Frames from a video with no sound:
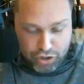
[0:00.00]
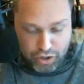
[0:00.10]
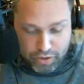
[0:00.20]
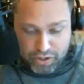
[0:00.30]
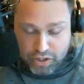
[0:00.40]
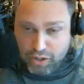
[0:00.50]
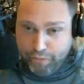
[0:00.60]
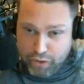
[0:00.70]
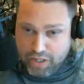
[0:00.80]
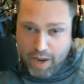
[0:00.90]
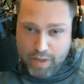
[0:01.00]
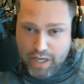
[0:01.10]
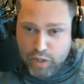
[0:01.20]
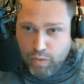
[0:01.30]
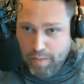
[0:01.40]
So this is your first time in
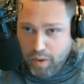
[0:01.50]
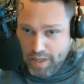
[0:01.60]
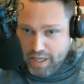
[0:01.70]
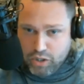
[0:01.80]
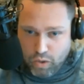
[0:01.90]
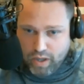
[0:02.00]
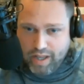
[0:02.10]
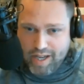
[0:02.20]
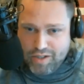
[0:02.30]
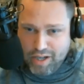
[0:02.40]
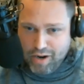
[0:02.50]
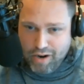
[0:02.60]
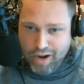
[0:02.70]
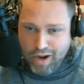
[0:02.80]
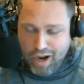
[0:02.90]
this one, but we did talk last year
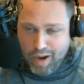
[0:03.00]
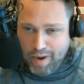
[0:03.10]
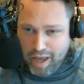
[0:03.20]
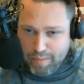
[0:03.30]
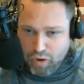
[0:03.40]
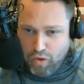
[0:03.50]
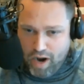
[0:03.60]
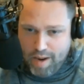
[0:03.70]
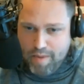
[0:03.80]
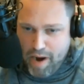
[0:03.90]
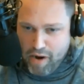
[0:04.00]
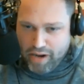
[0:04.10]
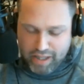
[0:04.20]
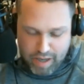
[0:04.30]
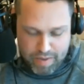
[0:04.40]
on my other program,
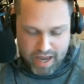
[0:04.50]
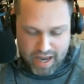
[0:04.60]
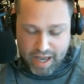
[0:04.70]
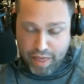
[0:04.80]
American Liberty.